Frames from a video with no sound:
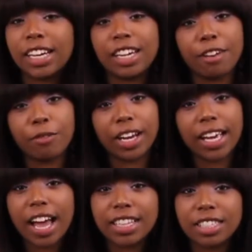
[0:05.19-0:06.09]
the
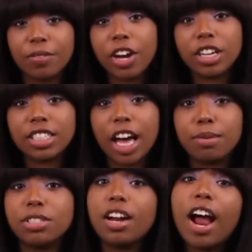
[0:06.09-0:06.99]
different kinds of hair
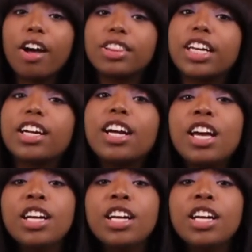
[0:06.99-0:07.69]
types that are out there.